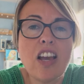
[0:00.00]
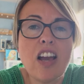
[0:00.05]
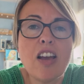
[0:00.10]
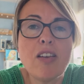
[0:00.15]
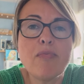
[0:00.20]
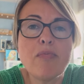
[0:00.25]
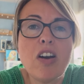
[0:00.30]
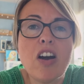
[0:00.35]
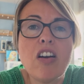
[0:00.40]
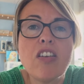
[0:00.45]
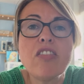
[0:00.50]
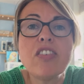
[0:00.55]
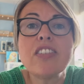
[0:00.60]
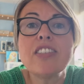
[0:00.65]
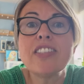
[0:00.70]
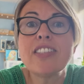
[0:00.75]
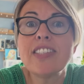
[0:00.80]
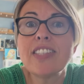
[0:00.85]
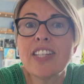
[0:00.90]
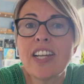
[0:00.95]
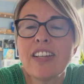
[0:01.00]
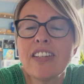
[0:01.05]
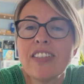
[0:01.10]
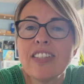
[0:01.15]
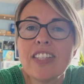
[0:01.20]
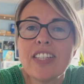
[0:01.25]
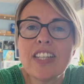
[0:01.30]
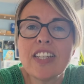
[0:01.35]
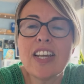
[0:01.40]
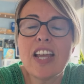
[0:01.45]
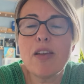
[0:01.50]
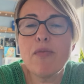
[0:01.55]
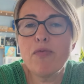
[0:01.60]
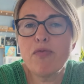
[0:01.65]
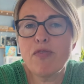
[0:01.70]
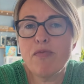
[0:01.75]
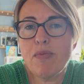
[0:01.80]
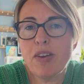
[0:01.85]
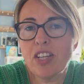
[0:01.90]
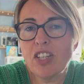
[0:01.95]
our understanding and
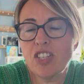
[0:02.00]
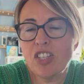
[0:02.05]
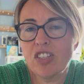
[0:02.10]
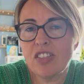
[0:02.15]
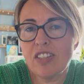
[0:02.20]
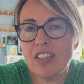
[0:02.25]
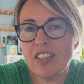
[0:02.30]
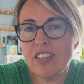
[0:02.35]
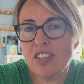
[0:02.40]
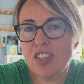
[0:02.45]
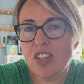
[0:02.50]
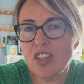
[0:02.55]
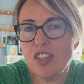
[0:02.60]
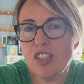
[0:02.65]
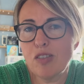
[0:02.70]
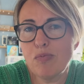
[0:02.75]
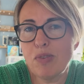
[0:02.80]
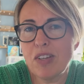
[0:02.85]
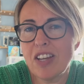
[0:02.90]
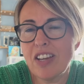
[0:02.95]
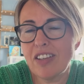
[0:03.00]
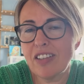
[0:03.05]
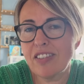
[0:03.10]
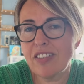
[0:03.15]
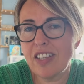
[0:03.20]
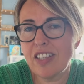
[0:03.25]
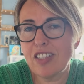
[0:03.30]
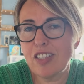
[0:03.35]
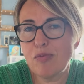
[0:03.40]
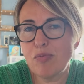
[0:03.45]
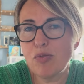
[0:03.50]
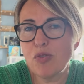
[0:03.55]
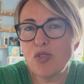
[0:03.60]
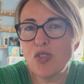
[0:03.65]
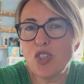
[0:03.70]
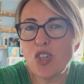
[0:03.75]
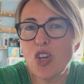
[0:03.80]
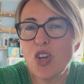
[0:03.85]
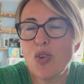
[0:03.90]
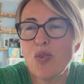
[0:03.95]
information that is going to be accessible
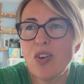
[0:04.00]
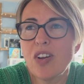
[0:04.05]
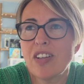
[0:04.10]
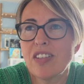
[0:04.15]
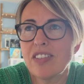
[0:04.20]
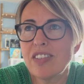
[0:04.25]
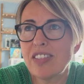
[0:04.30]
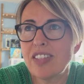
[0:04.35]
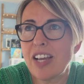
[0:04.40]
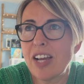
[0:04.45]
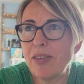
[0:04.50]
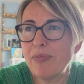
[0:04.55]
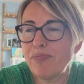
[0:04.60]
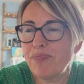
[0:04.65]
to us,